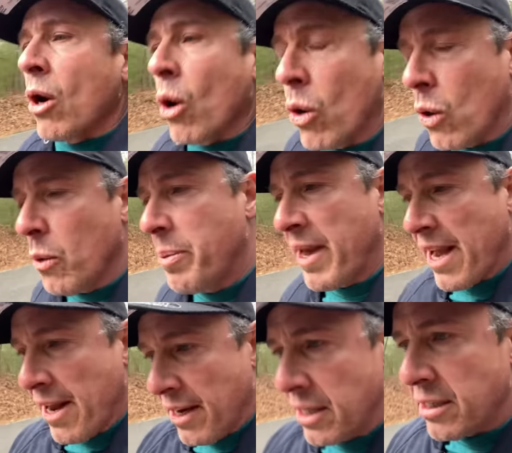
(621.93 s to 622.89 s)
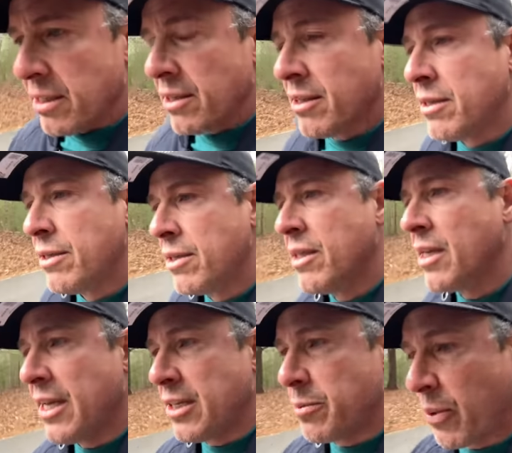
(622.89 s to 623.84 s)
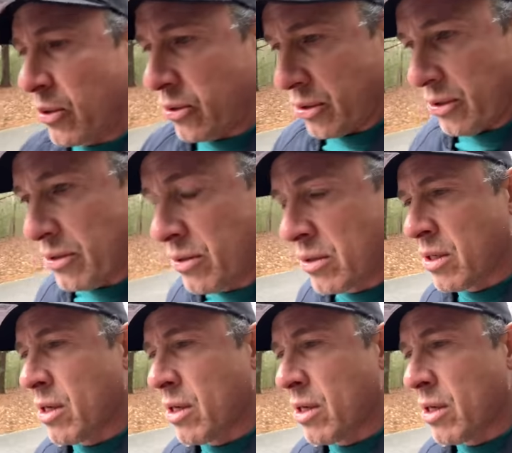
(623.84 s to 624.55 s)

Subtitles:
All pain is personal.